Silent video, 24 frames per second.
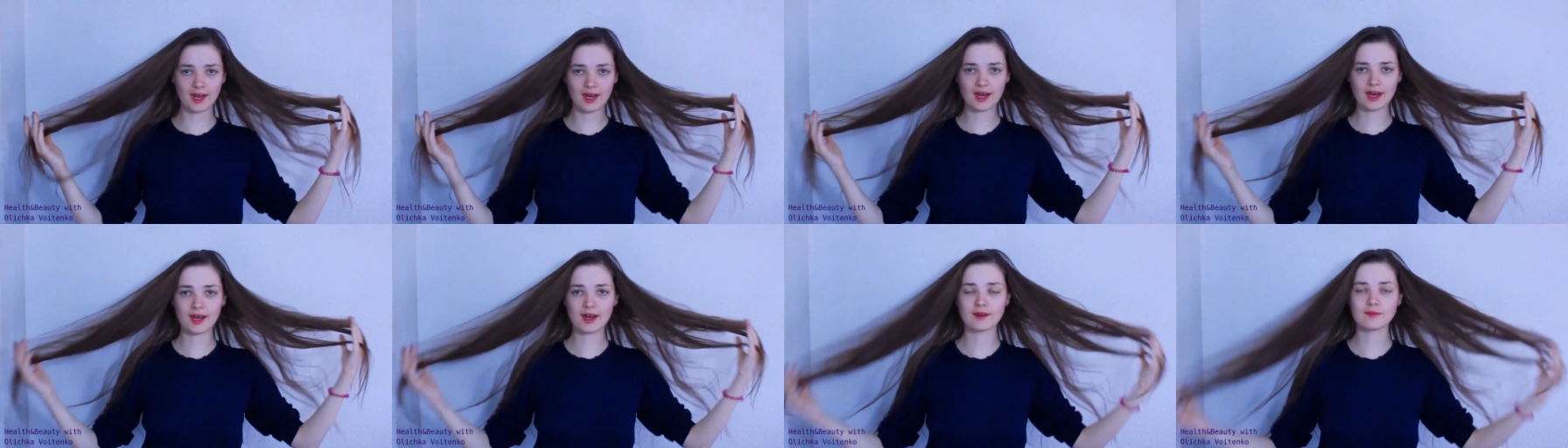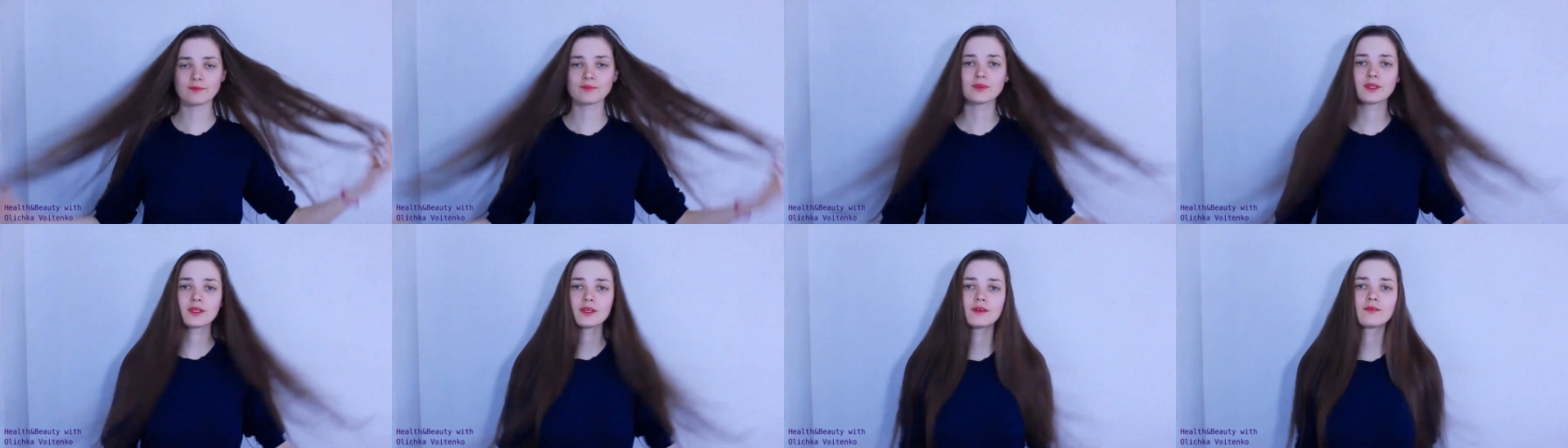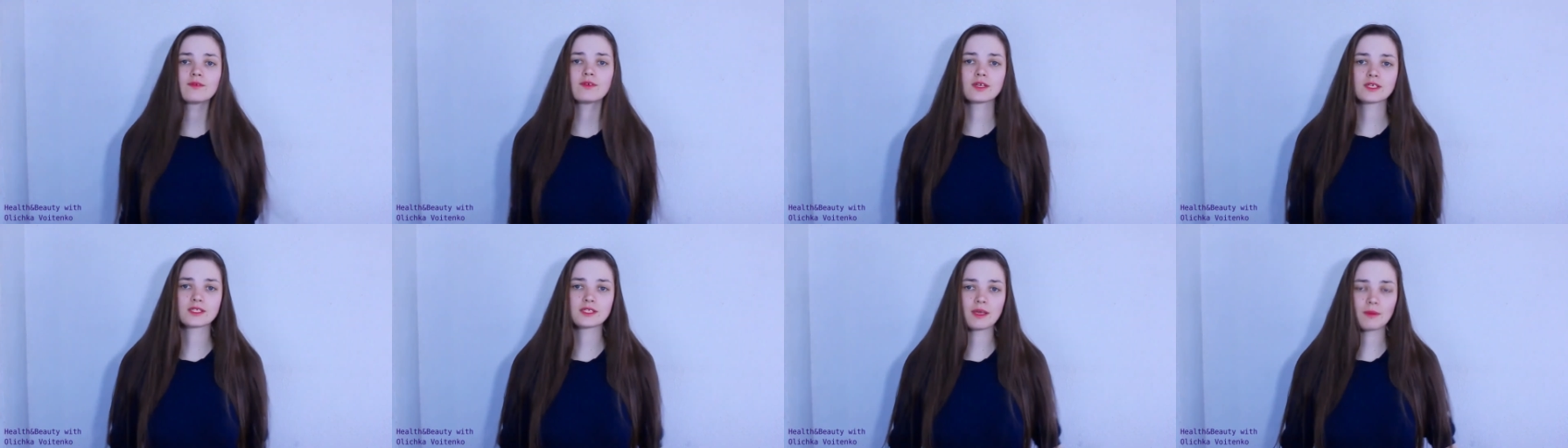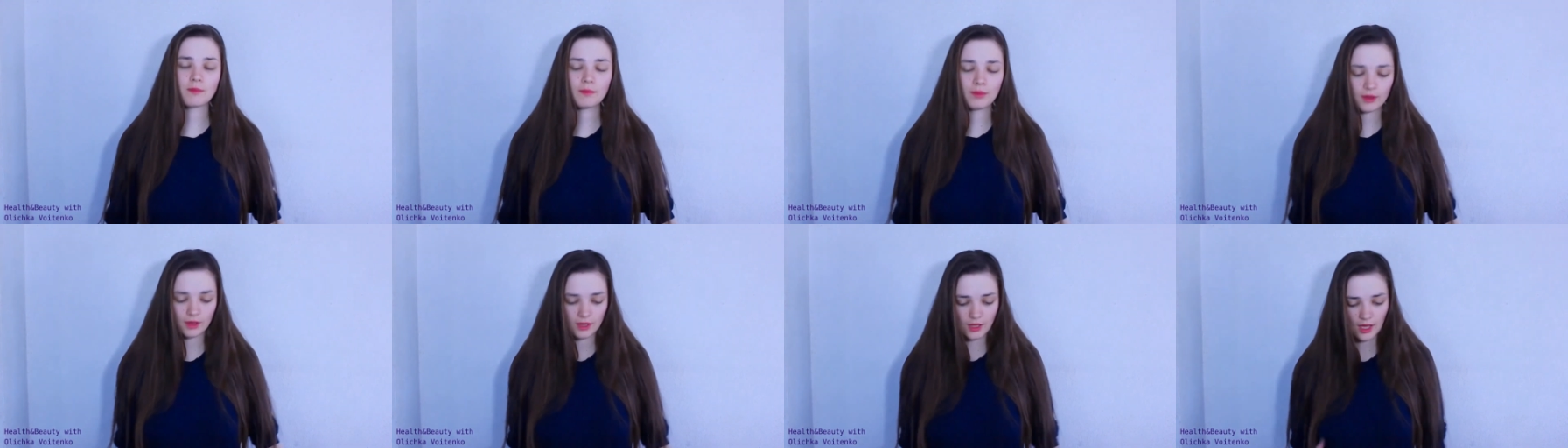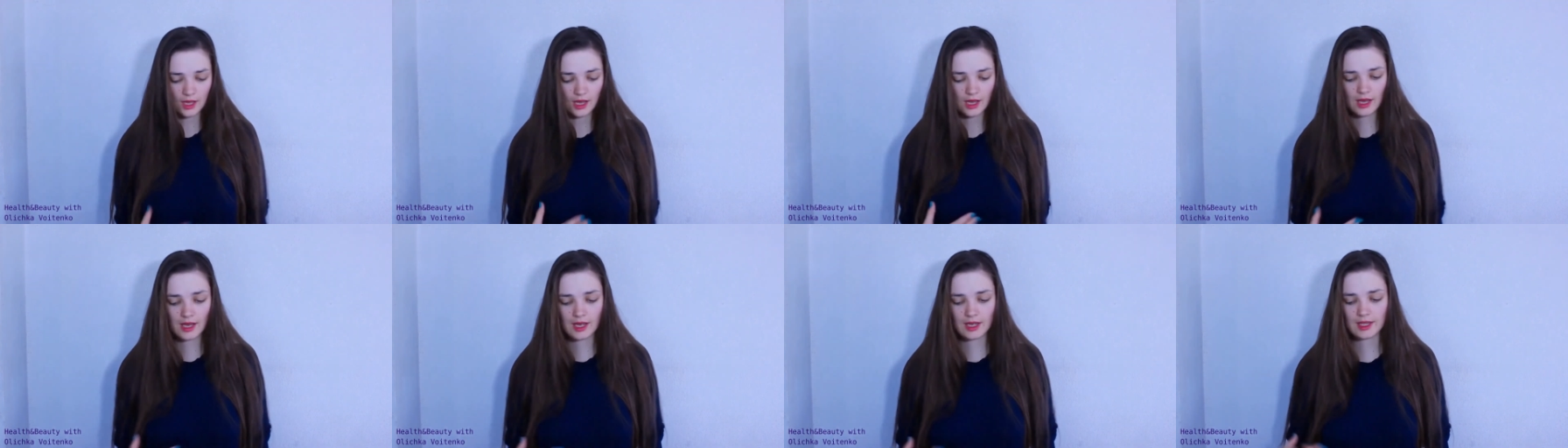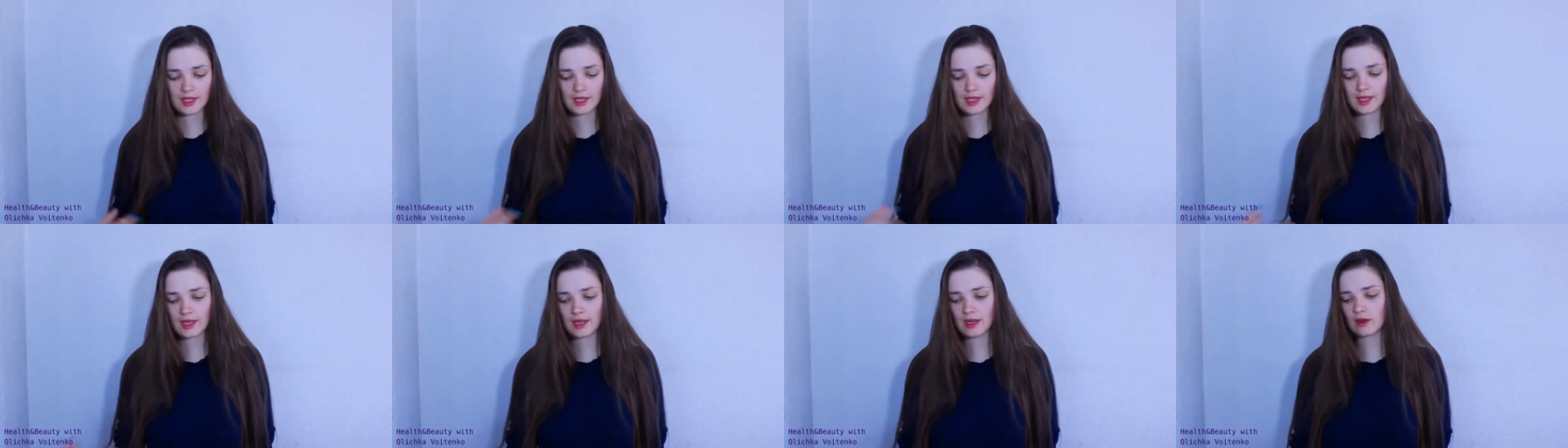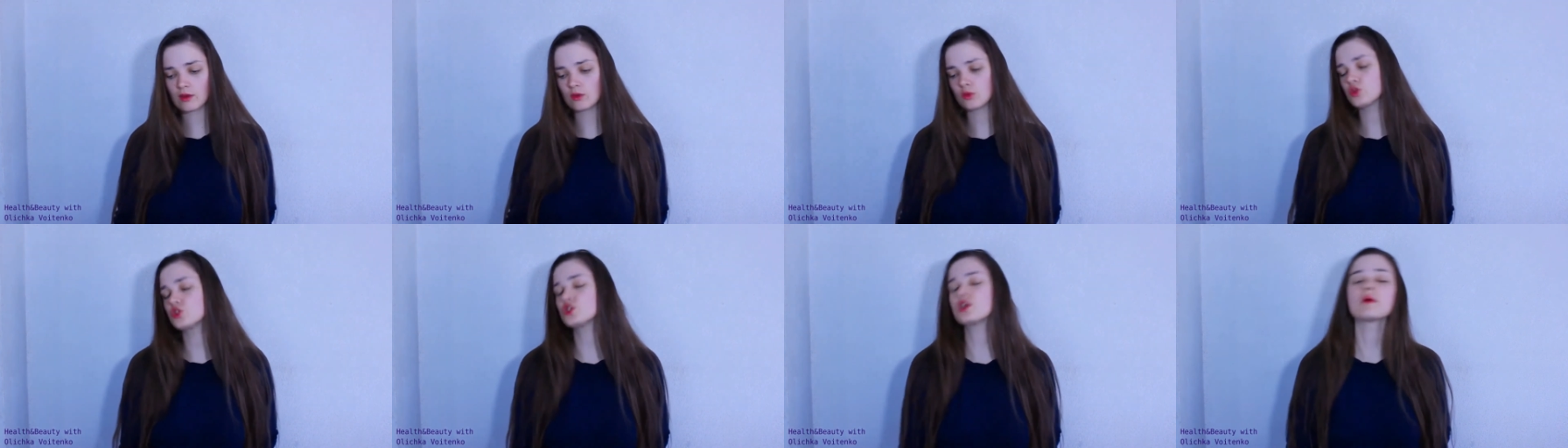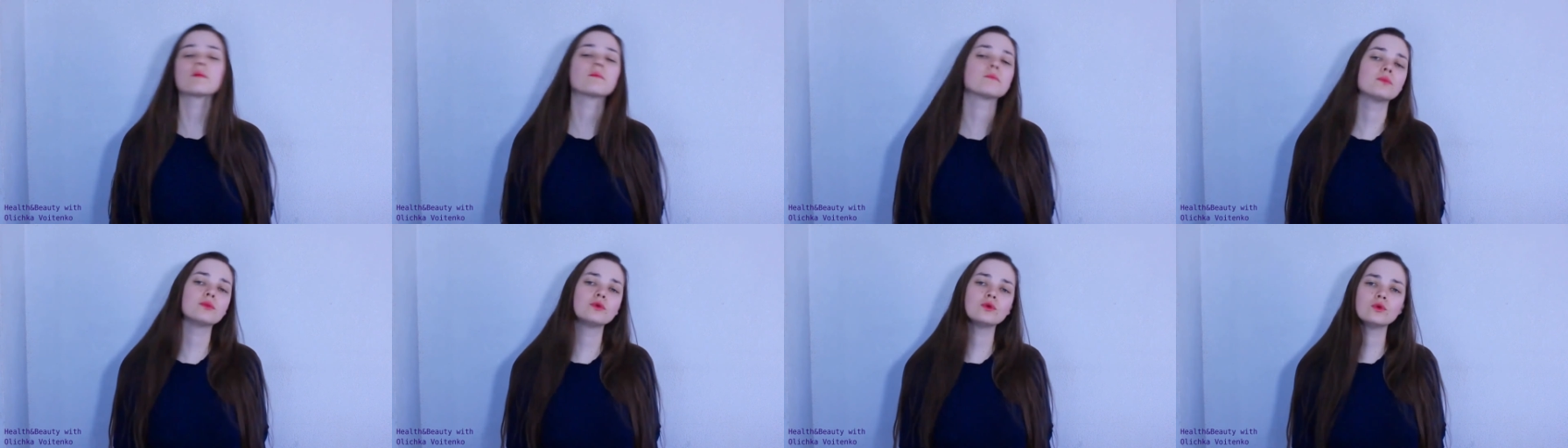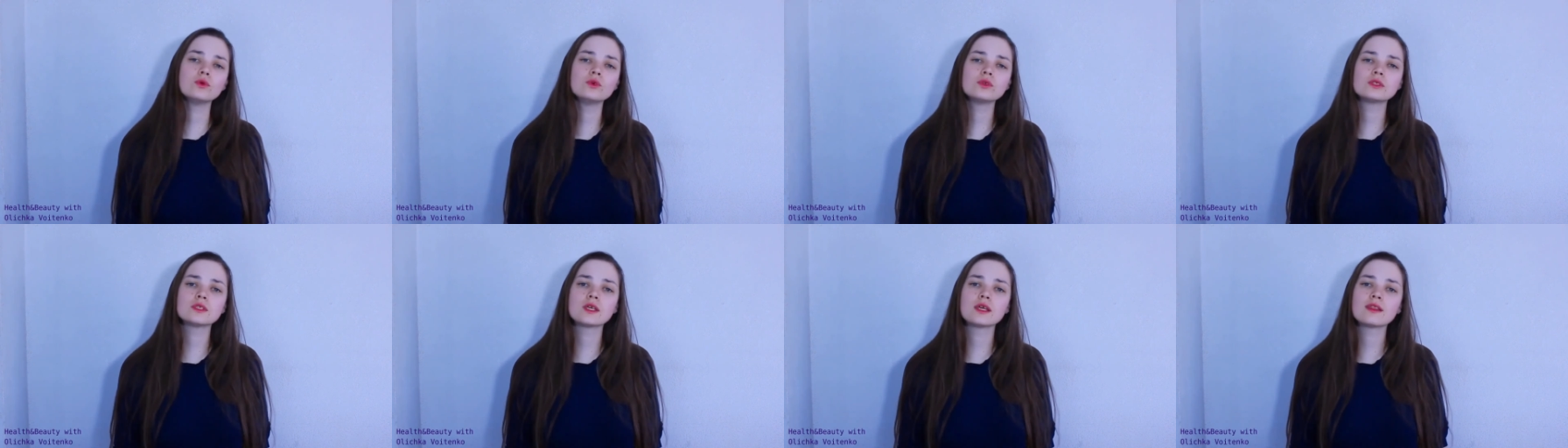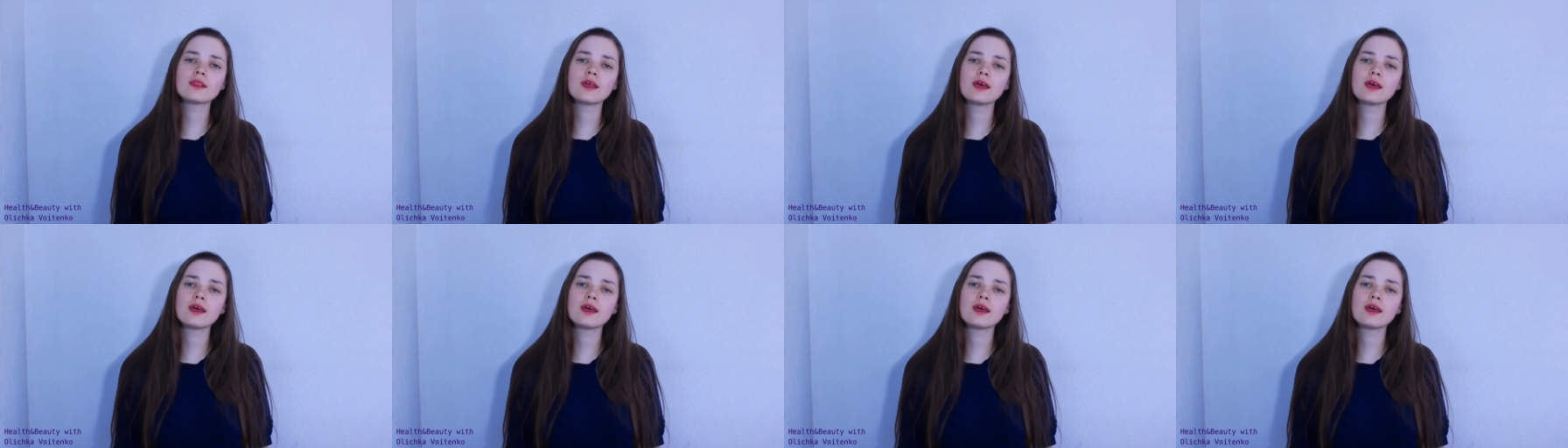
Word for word: hair. For example, I have shampoos